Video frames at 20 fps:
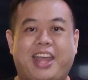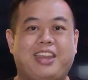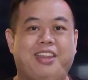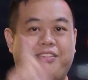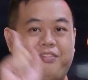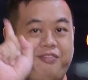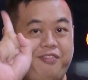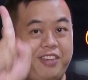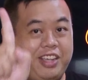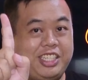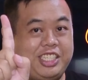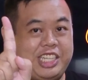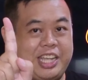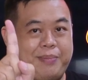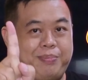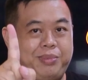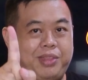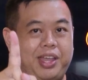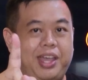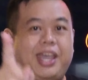the first
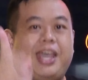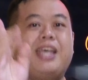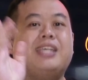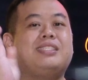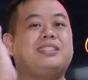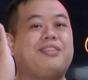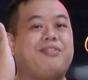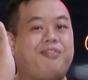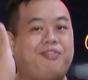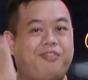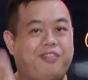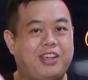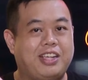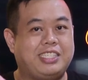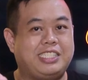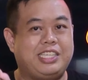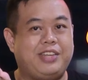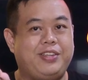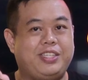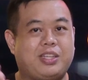chapter is the
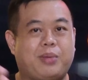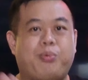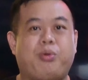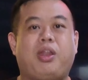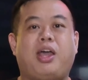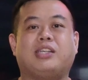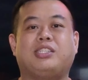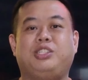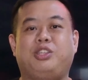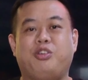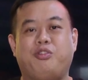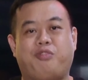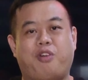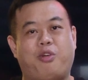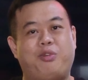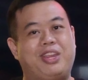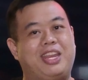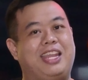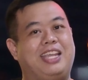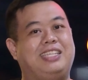first series of products due for
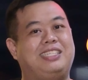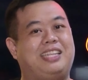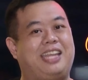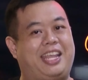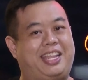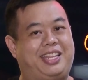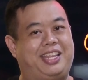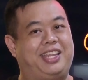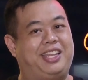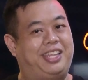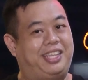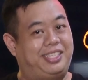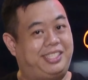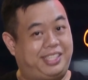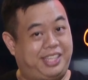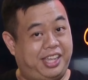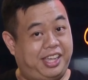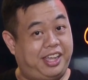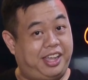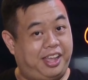release later this
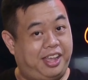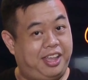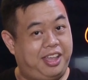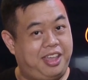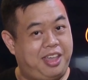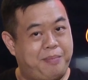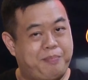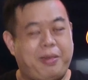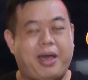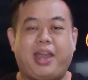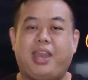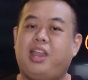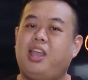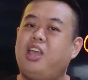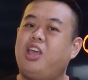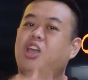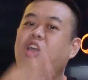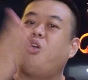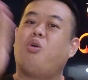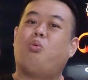year. But
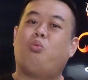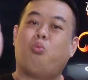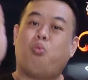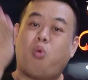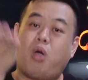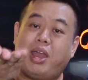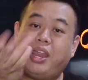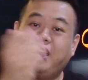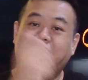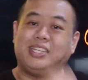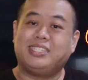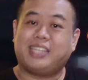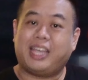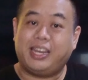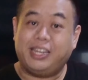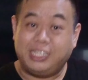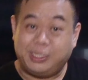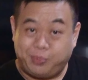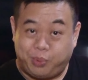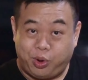what are
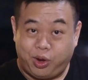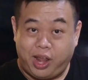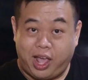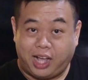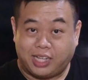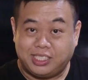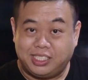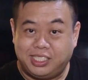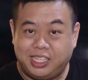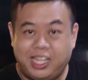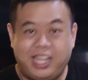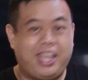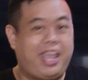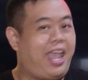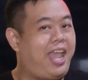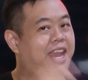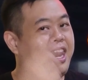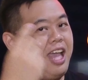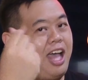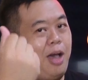inside these products?
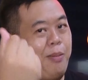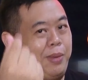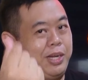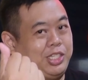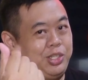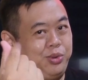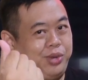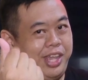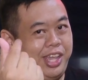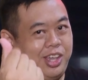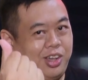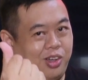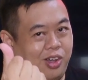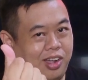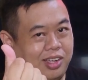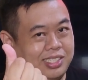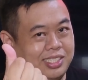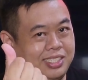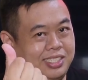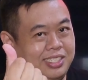And how much do they
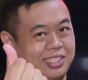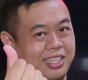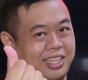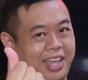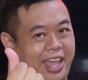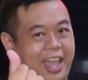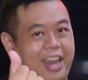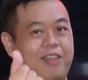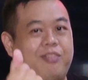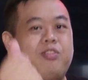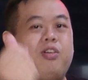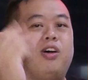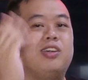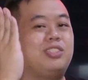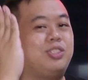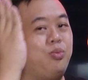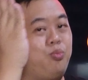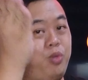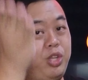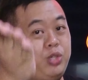cost? And of
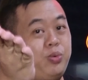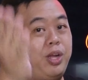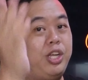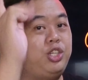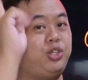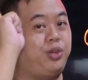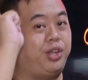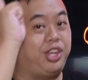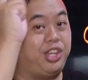course, which one should